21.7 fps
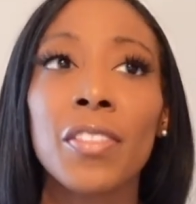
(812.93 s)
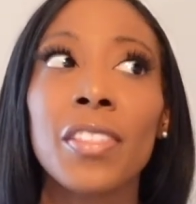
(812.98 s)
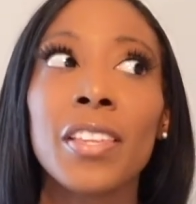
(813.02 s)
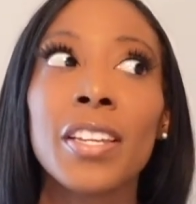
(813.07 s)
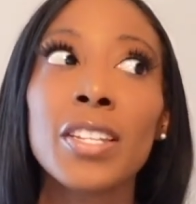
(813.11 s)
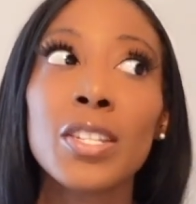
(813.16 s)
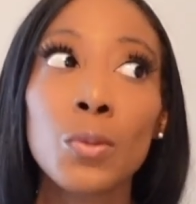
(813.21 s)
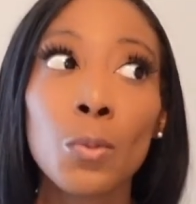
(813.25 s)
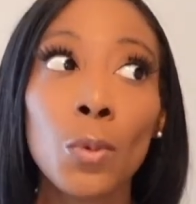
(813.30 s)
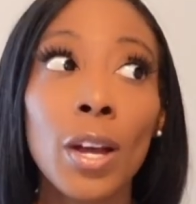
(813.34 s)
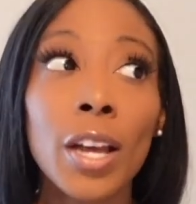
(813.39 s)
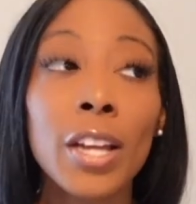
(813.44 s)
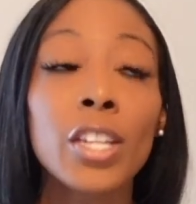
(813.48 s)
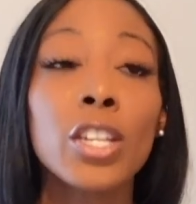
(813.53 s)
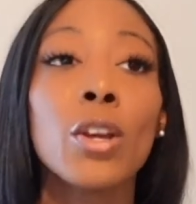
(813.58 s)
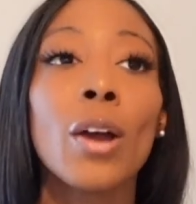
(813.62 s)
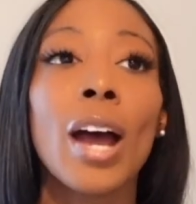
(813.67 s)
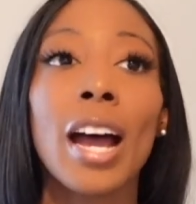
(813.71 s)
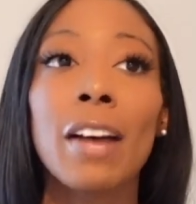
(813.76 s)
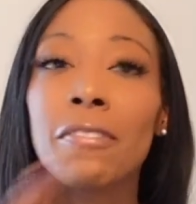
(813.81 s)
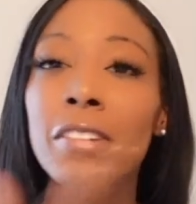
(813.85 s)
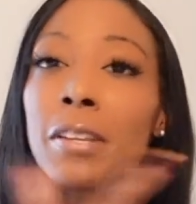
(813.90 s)
This one,
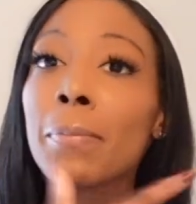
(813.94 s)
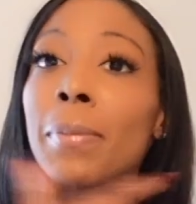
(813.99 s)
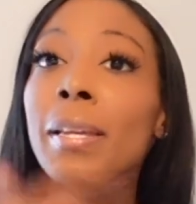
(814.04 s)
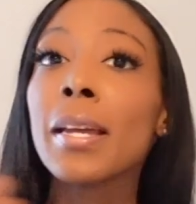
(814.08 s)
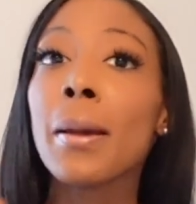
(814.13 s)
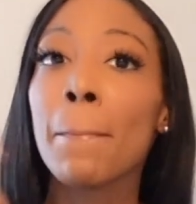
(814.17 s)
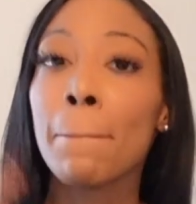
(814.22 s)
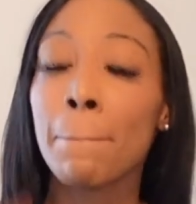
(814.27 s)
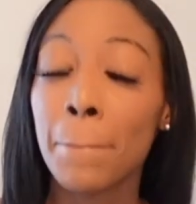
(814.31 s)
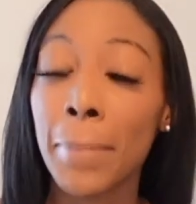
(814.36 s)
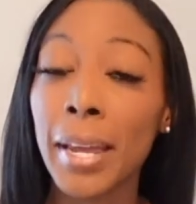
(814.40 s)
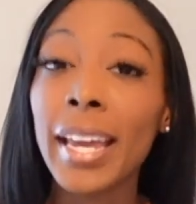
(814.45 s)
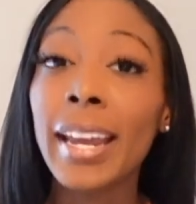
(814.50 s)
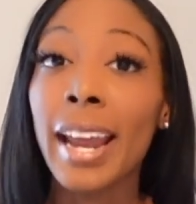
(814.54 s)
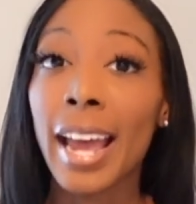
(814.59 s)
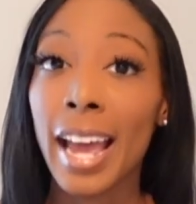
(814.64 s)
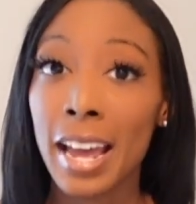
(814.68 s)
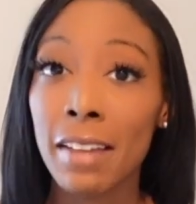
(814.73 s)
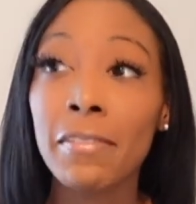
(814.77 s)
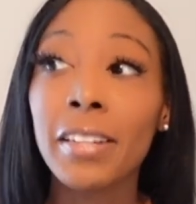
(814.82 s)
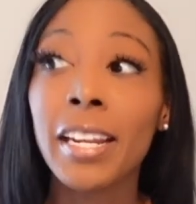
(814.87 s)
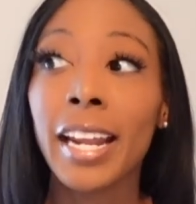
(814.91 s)
you have to be a bit
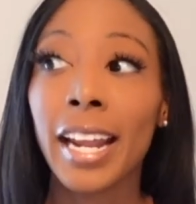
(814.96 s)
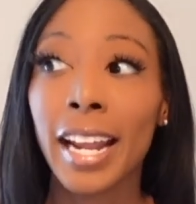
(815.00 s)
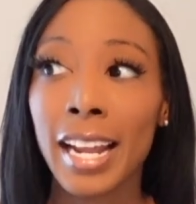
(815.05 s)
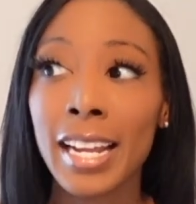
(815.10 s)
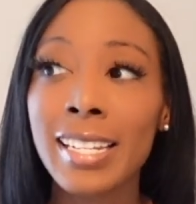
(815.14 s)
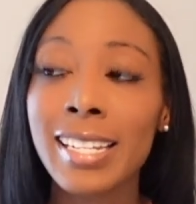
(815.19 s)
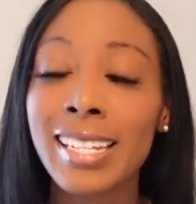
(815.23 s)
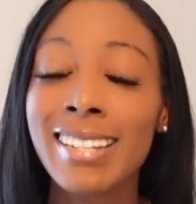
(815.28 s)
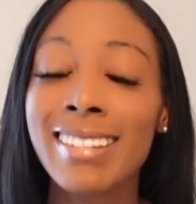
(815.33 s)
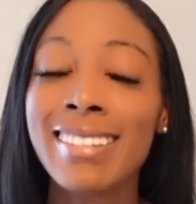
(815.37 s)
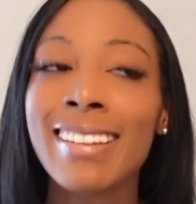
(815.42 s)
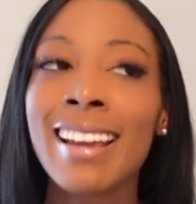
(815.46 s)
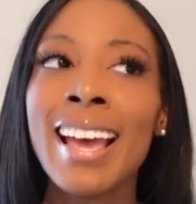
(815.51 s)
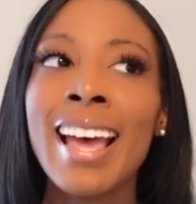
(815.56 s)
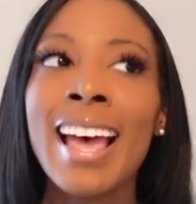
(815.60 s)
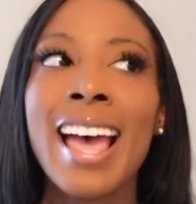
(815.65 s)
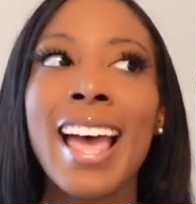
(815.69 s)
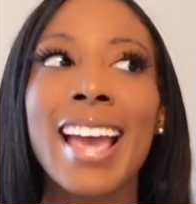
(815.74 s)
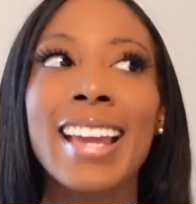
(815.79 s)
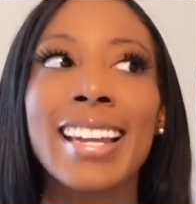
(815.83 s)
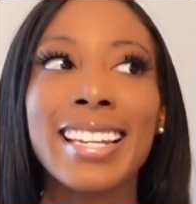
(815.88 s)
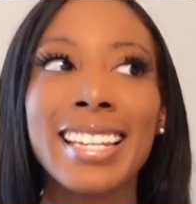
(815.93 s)
heavy-handed,
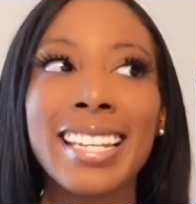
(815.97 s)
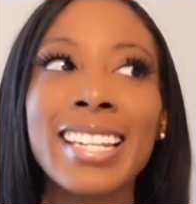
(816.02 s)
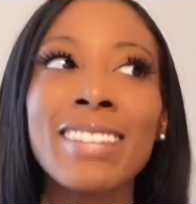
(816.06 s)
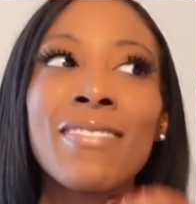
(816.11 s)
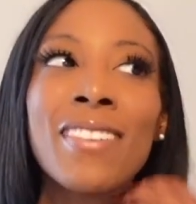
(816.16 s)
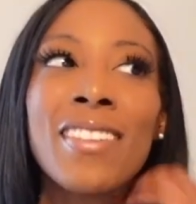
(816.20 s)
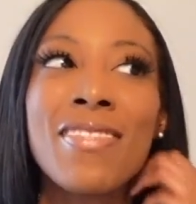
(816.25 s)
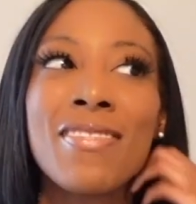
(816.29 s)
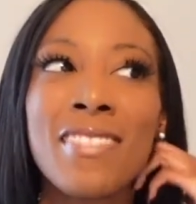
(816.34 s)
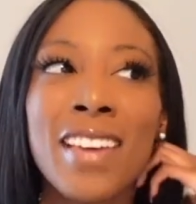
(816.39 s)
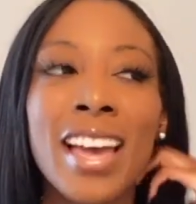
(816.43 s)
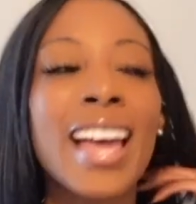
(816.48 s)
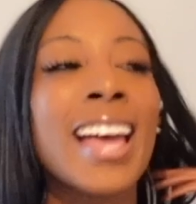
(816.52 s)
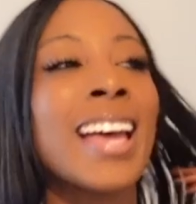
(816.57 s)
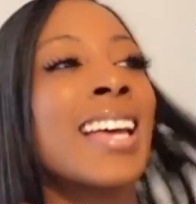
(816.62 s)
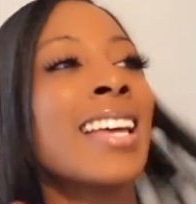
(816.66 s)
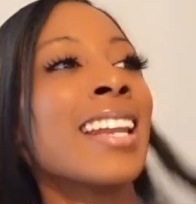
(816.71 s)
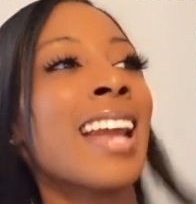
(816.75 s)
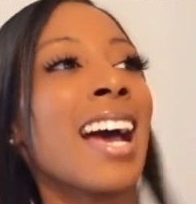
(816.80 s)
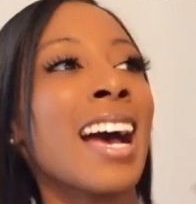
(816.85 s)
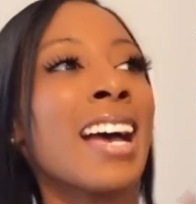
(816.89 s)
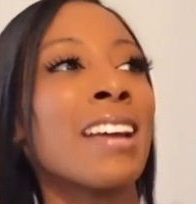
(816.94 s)
and even
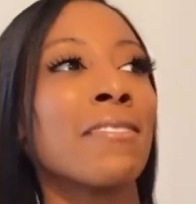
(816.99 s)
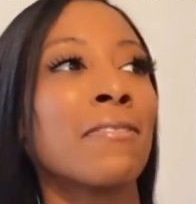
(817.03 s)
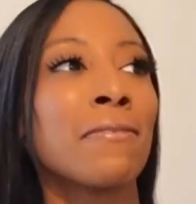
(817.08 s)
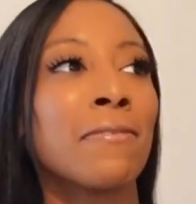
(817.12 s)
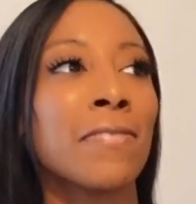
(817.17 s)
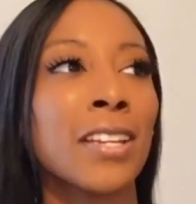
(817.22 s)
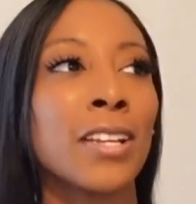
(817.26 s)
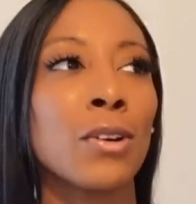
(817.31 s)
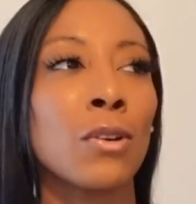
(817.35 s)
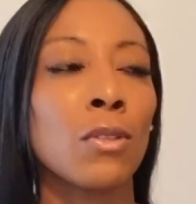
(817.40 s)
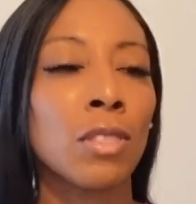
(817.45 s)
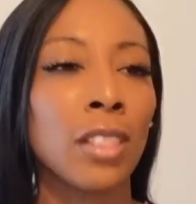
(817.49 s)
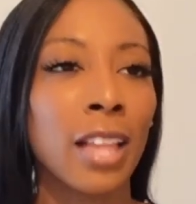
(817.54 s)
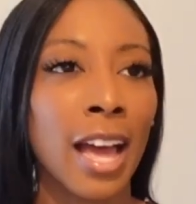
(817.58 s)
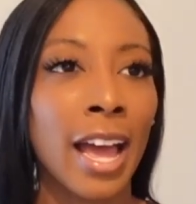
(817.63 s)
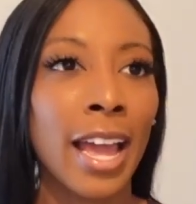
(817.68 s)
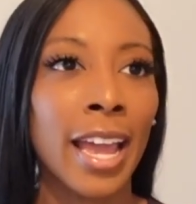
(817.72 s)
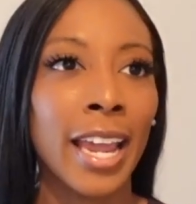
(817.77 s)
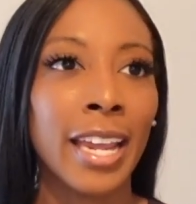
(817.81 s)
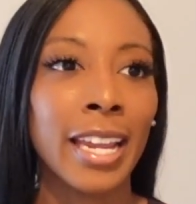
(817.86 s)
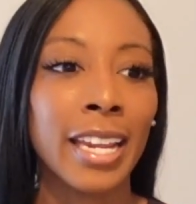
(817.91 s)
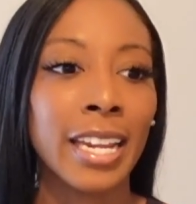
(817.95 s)
then, I feel
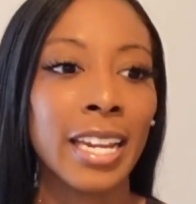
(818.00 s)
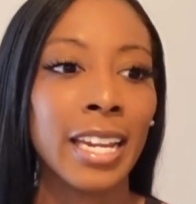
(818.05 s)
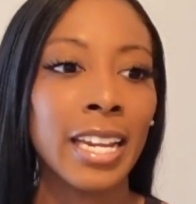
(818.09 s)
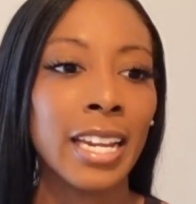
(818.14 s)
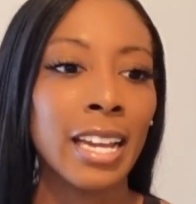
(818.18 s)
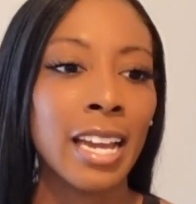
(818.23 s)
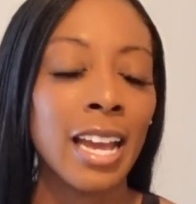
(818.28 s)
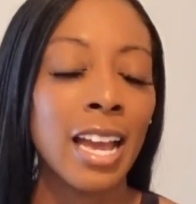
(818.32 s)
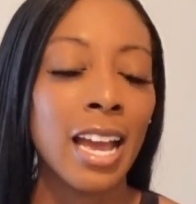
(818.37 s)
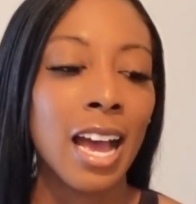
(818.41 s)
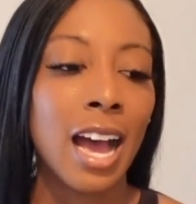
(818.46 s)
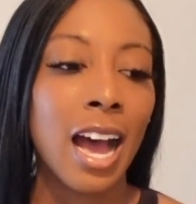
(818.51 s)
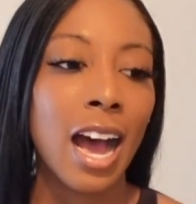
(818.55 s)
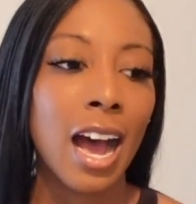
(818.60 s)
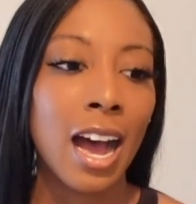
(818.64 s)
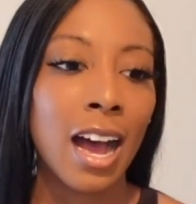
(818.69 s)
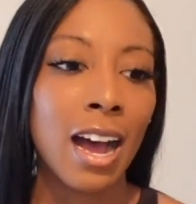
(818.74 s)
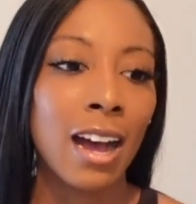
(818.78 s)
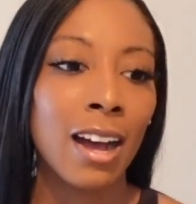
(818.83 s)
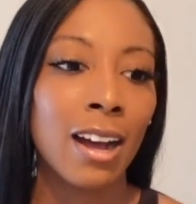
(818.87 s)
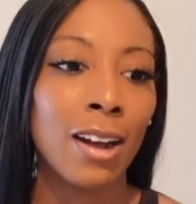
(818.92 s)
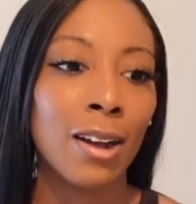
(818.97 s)
like
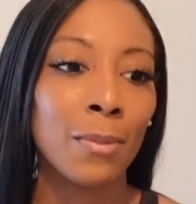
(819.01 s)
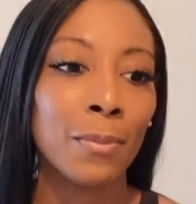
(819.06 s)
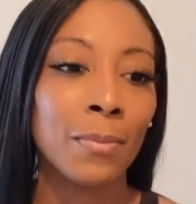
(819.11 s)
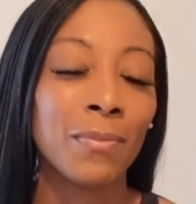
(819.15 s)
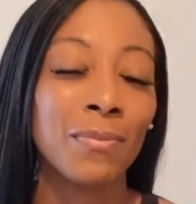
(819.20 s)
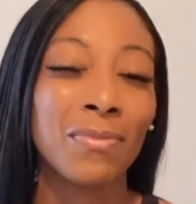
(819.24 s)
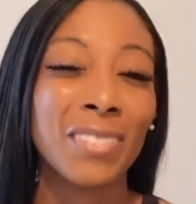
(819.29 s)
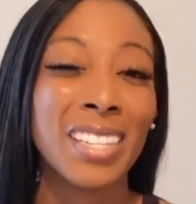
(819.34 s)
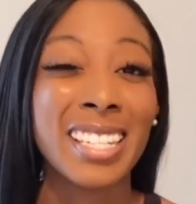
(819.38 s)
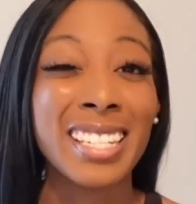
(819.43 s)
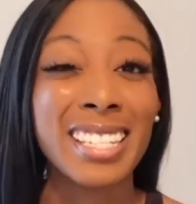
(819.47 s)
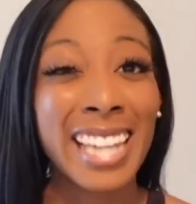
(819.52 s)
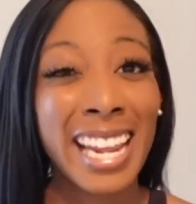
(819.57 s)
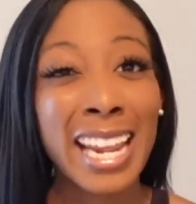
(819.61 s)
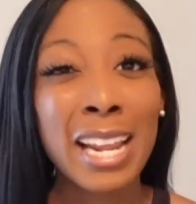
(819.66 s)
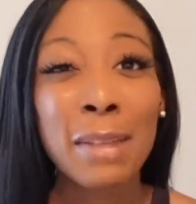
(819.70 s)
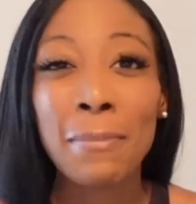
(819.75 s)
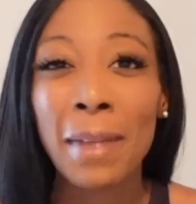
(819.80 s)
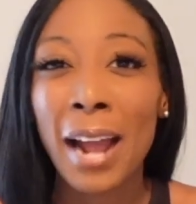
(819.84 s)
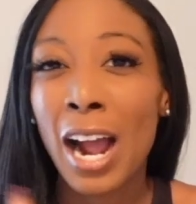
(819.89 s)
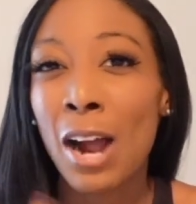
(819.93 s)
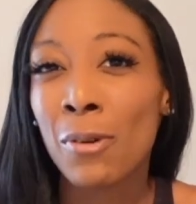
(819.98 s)
um, the
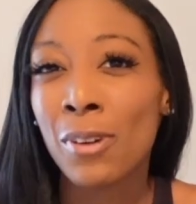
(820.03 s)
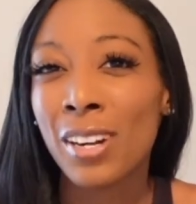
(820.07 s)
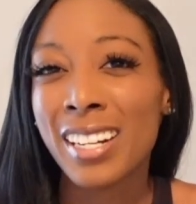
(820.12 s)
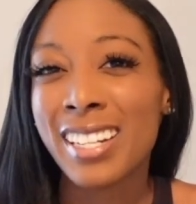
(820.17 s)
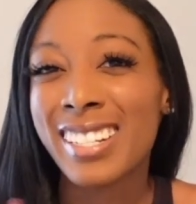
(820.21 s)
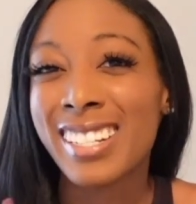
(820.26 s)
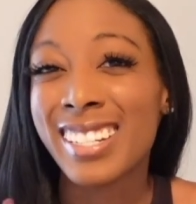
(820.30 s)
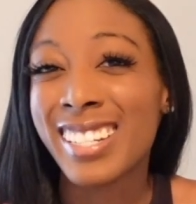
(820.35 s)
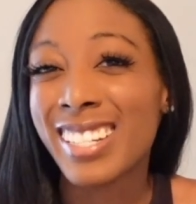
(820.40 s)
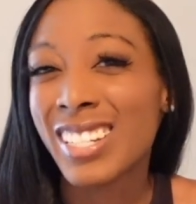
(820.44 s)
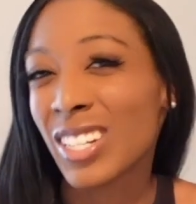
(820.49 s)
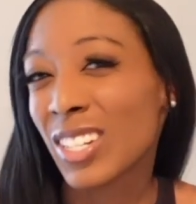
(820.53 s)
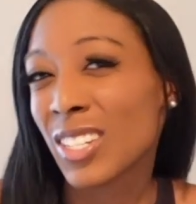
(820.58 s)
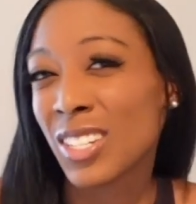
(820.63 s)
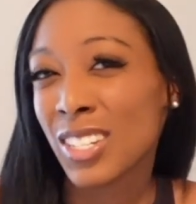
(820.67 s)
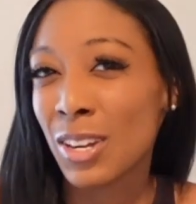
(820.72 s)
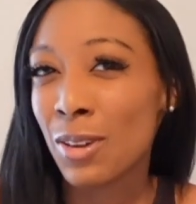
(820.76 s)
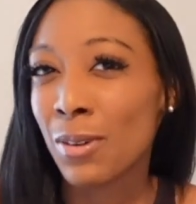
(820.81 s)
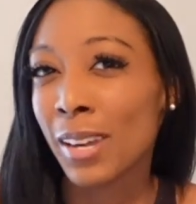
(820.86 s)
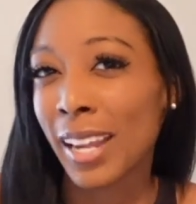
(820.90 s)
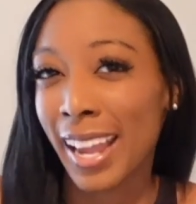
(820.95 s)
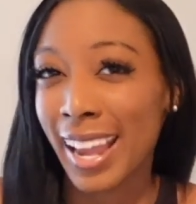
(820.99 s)
staying power is
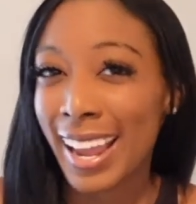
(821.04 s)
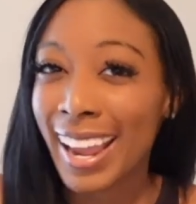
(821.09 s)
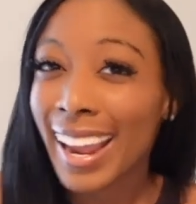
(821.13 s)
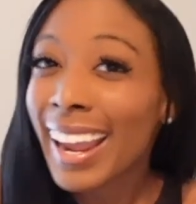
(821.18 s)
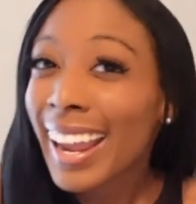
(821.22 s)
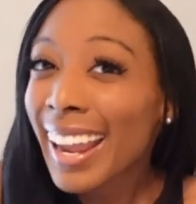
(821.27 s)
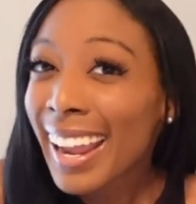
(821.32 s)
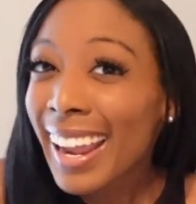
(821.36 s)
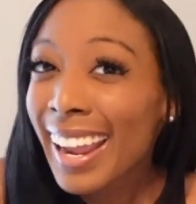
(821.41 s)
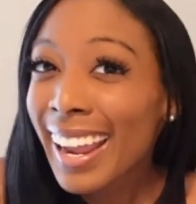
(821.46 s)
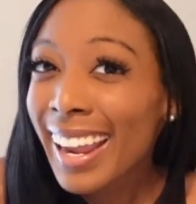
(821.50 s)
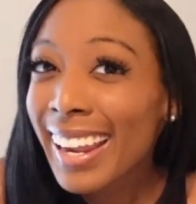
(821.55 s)
just okay.